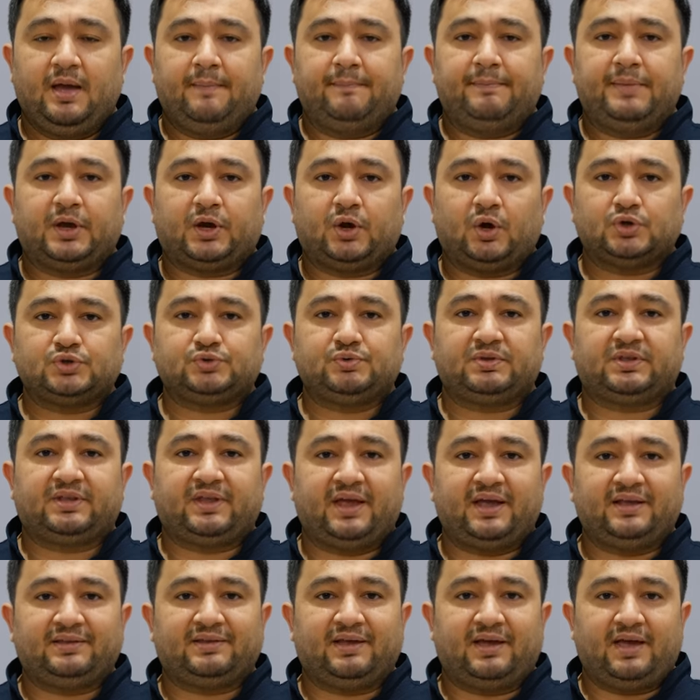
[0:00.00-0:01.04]
Because we
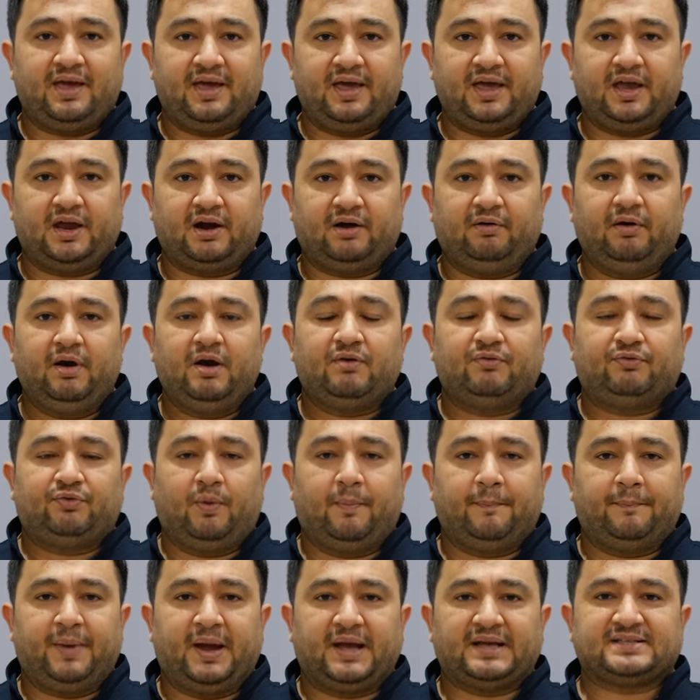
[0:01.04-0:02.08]
take the hair
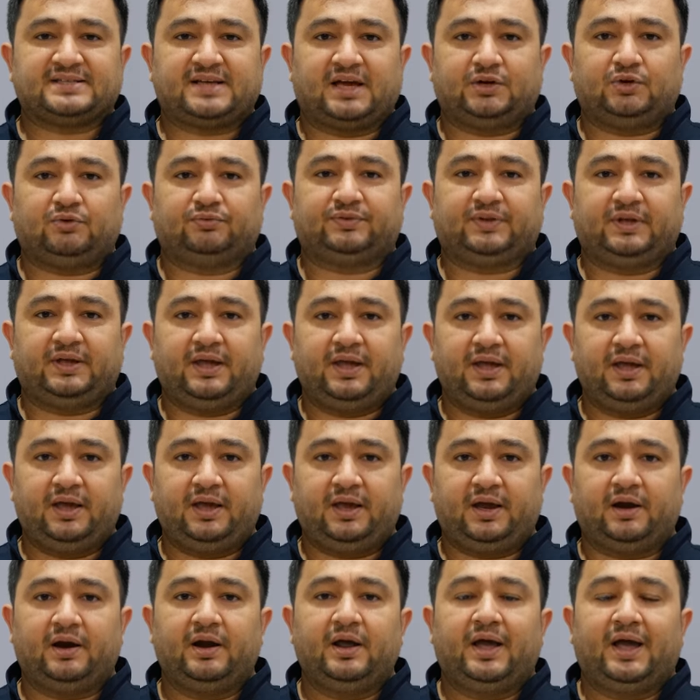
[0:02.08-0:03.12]
from backside of the
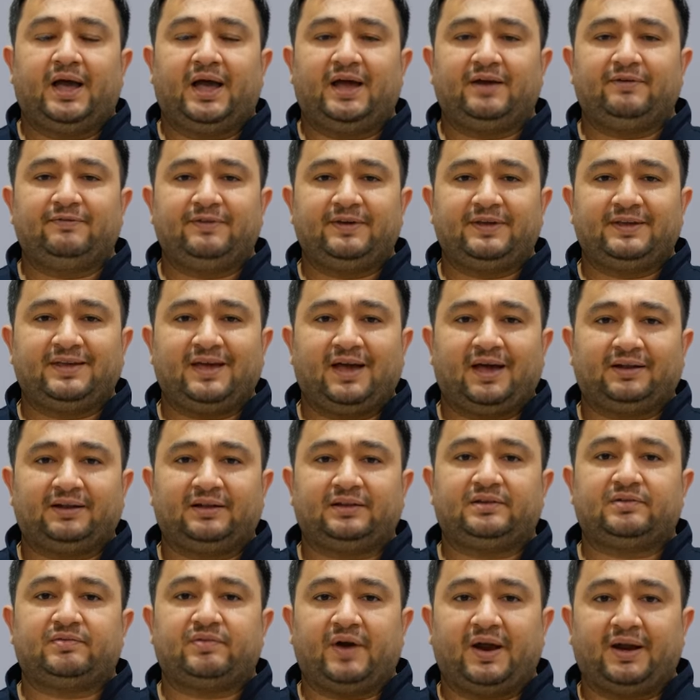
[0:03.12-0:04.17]
hair and we get
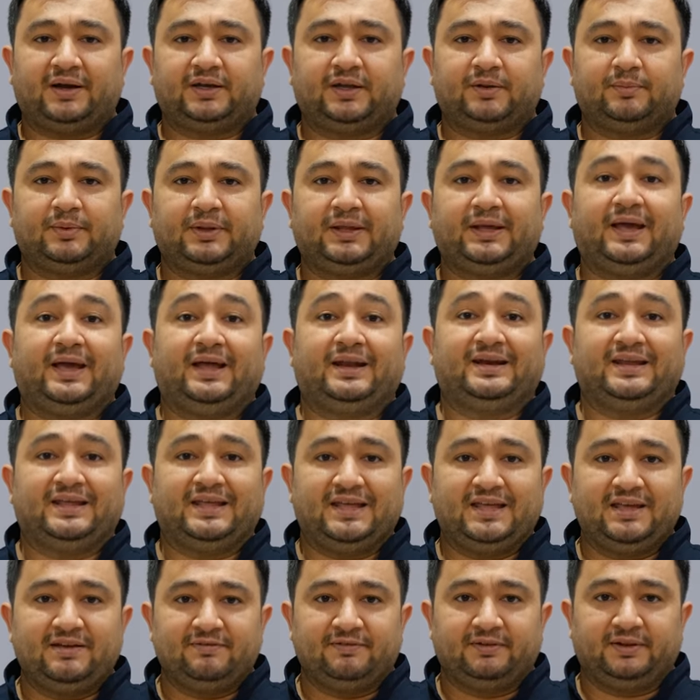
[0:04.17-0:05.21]
it randomly and
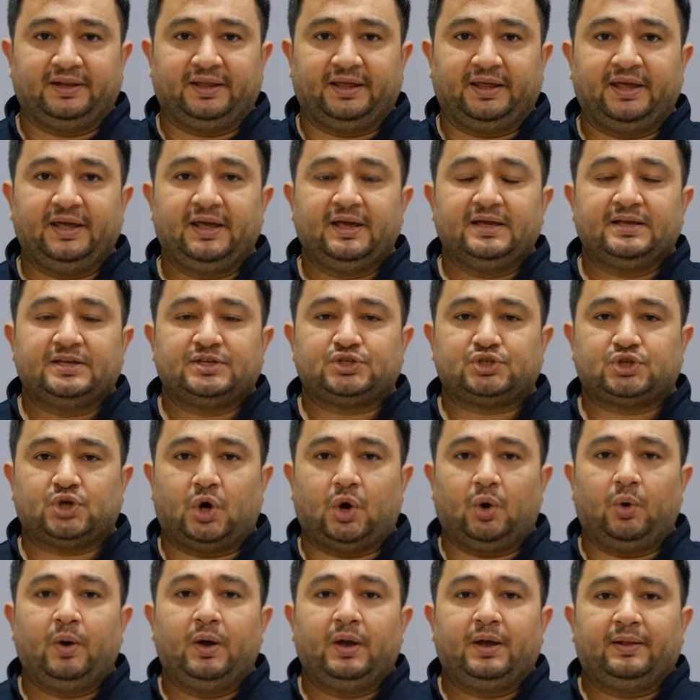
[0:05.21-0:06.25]
evenly,
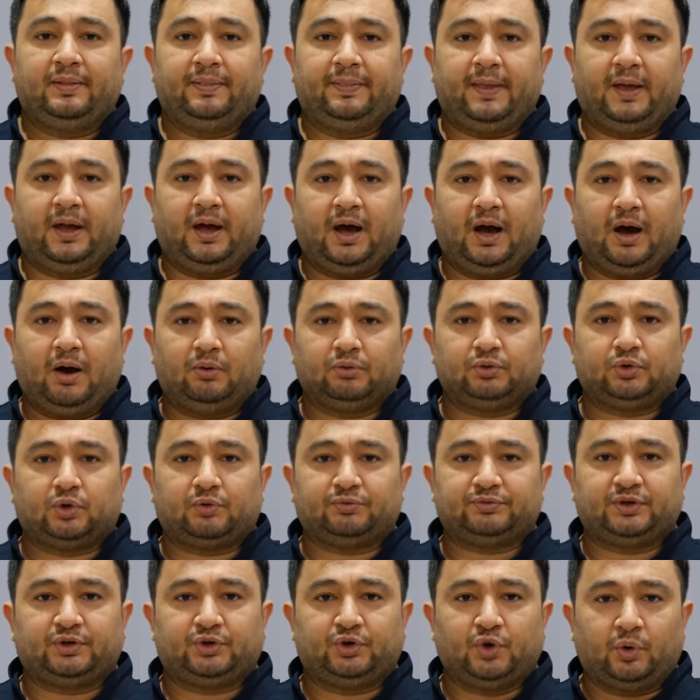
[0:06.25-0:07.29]
so the outlook
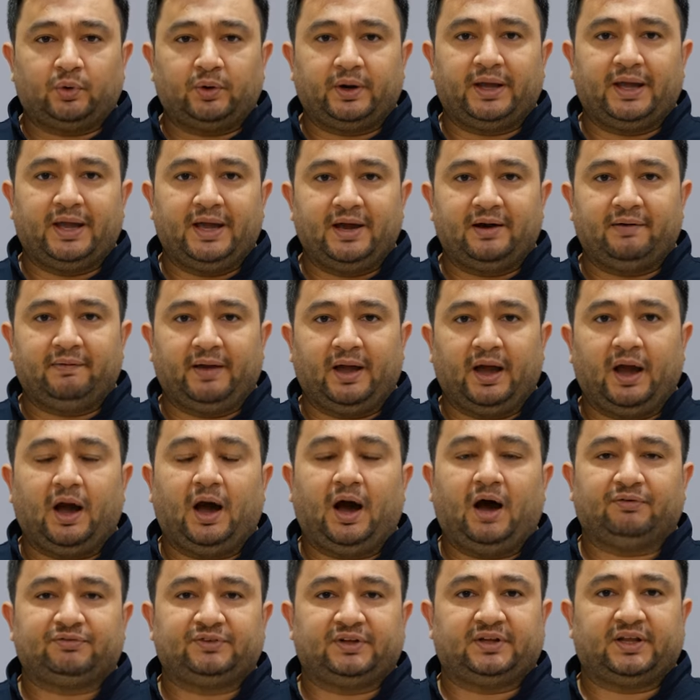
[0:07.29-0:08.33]
of the donor area
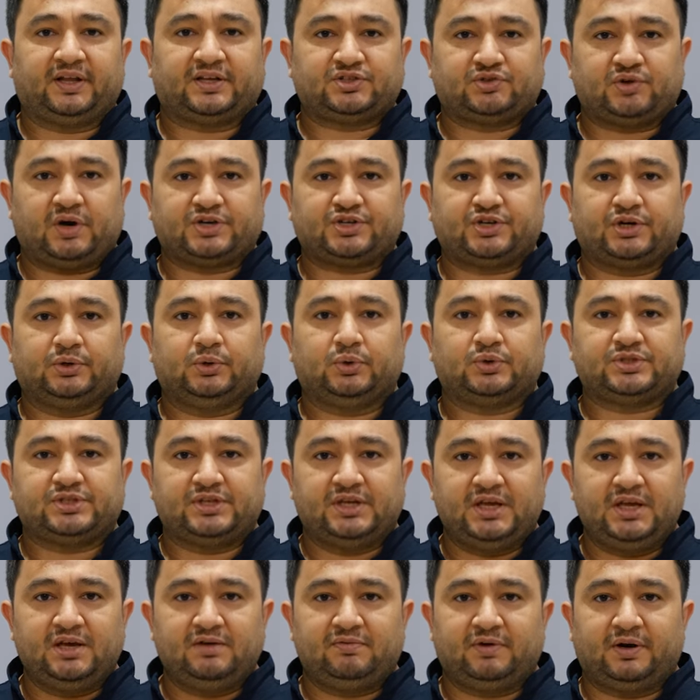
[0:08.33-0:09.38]
after the extraction looks
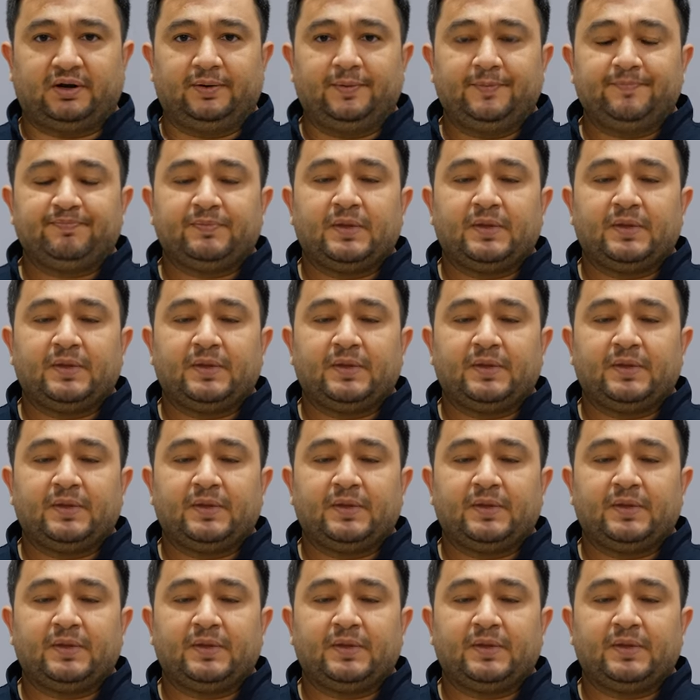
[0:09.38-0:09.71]
even,